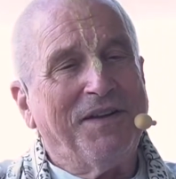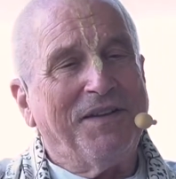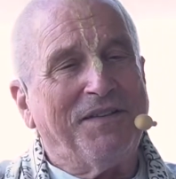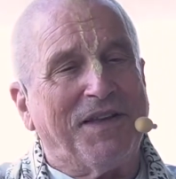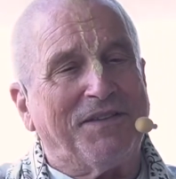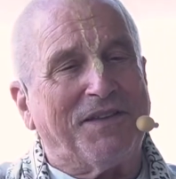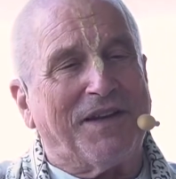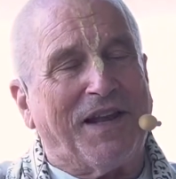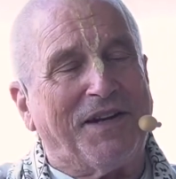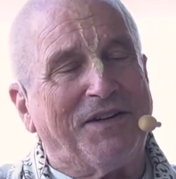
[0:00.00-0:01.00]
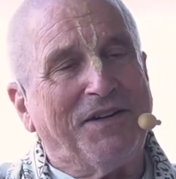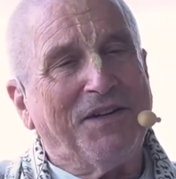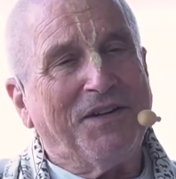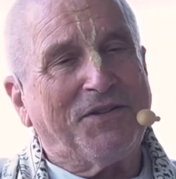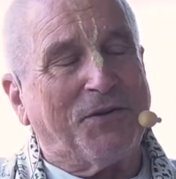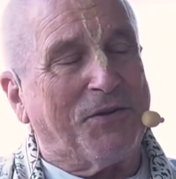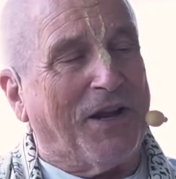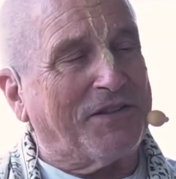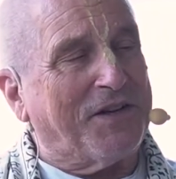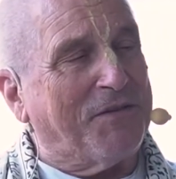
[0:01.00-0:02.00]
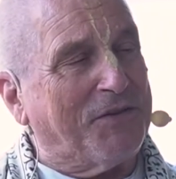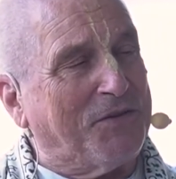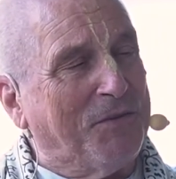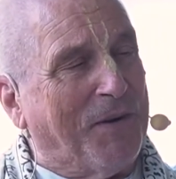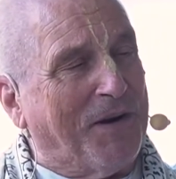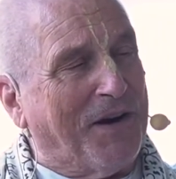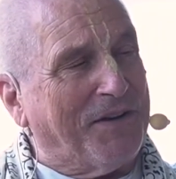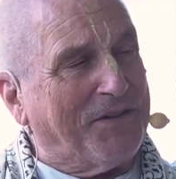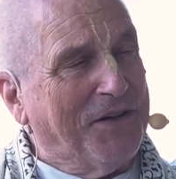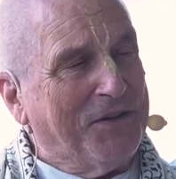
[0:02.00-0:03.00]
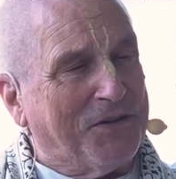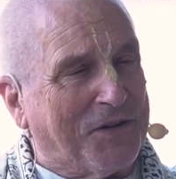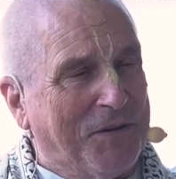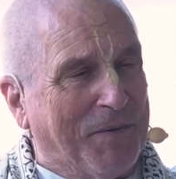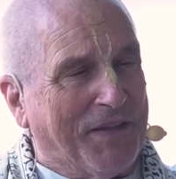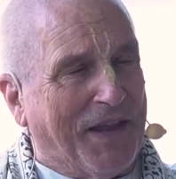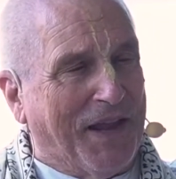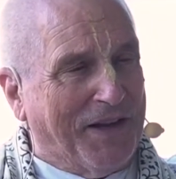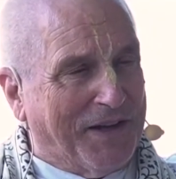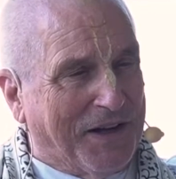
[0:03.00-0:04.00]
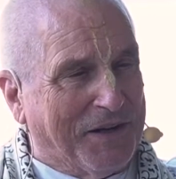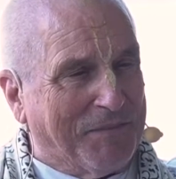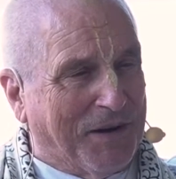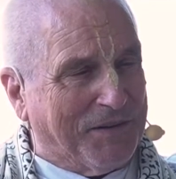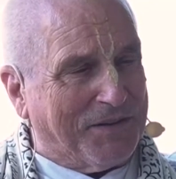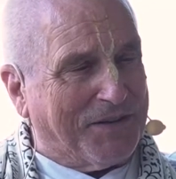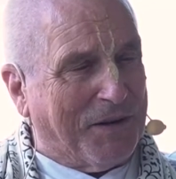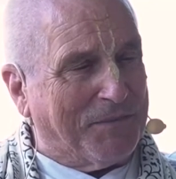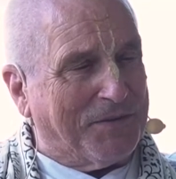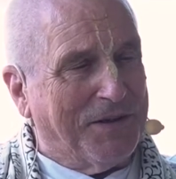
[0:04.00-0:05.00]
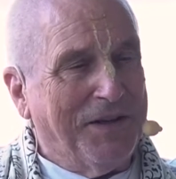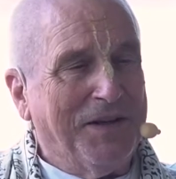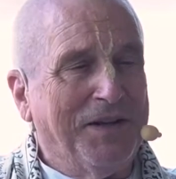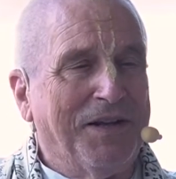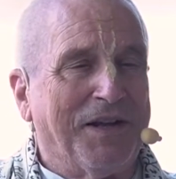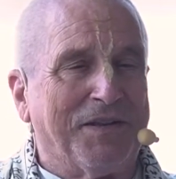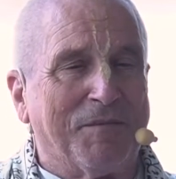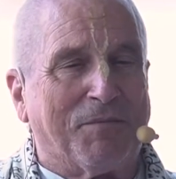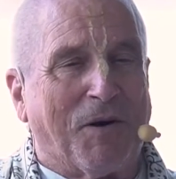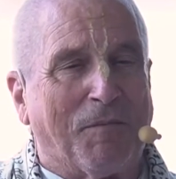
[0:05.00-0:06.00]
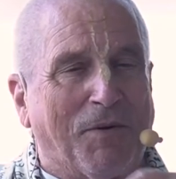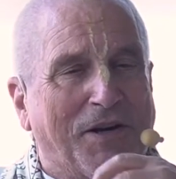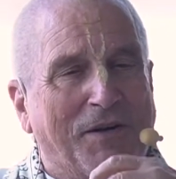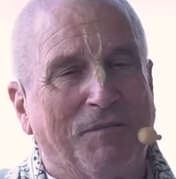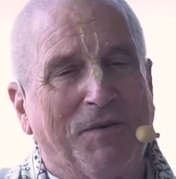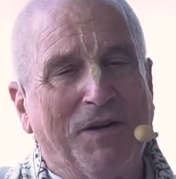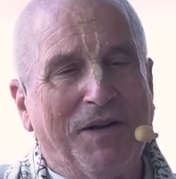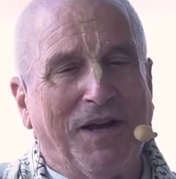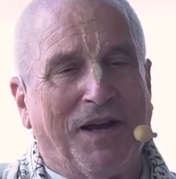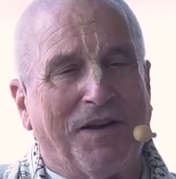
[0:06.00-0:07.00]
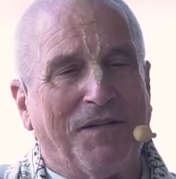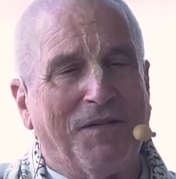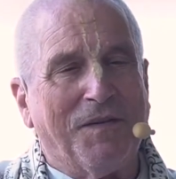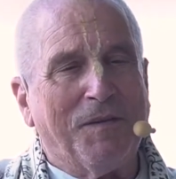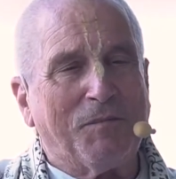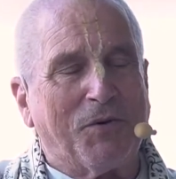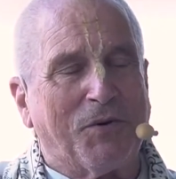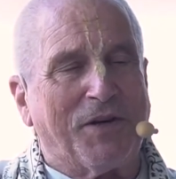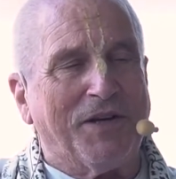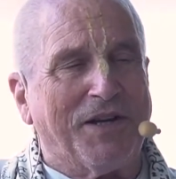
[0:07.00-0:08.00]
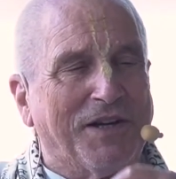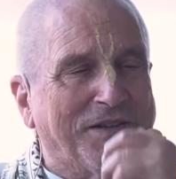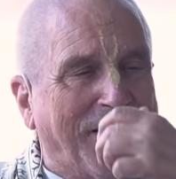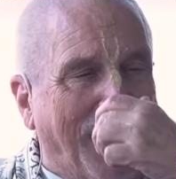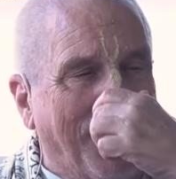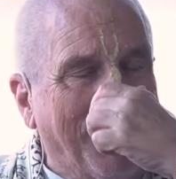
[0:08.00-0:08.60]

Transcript: Then the late Shri Dakshay Vishnu Maharaj took him by the hand, led him down the steps, and then Prabhupada in pure Indian style,